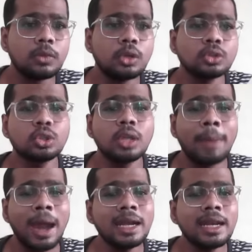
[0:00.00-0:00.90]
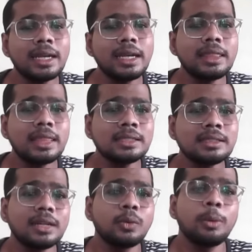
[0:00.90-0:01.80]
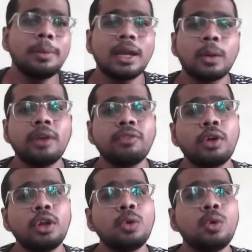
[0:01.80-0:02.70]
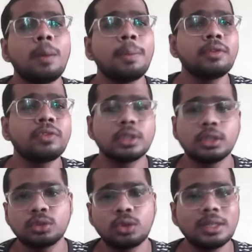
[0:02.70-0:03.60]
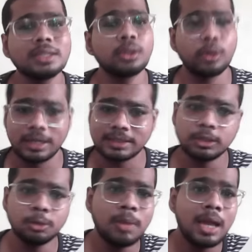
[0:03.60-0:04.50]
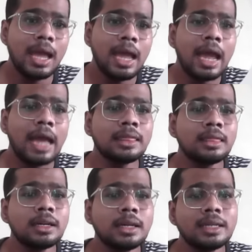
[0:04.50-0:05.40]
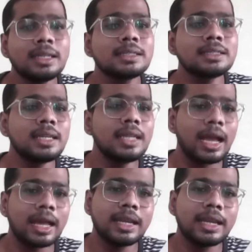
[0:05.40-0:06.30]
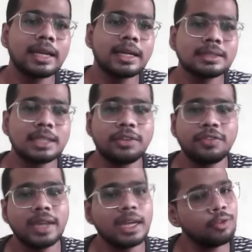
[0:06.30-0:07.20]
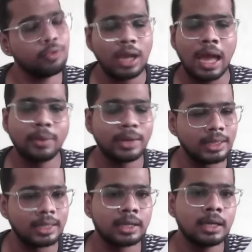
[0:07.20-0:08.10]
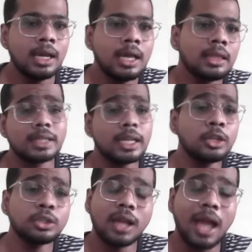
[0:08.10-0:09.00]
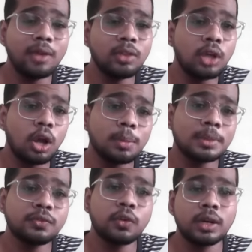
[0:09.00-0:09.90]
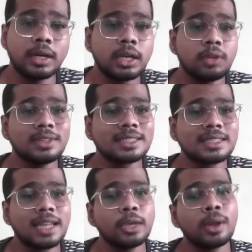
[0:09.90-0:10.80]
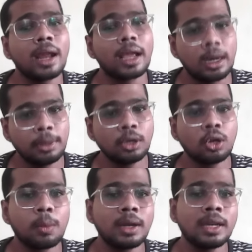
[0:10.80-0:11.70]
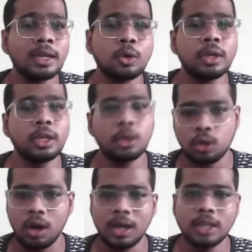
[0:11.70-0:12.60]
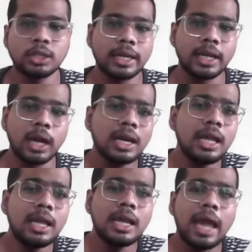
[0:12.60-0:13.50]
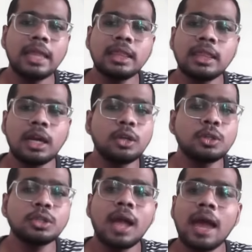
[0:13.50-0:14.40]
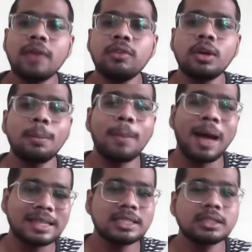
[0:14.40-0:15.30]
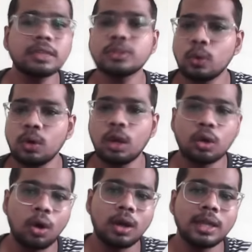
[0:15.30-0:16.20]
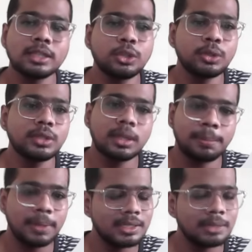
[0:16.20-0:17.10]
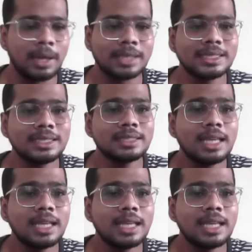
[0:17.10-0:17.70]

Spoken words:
So the mandatory things that will be required for you to apply for this role is your resume and the industry aggregated certificate if you have anything. Then you should have the documents for interview, such like your academic document including your college ID card, and you should have your mark sheets of school or college, UG and PG mark sheets.